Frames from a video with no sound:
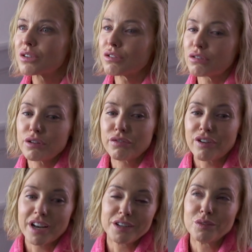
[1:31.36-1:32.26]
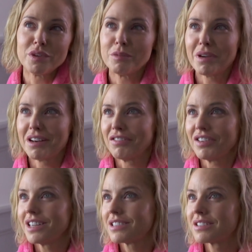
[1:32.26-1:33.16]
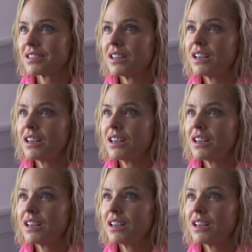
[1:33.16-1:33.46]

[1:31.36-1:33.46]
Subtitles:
or a friend with benefits.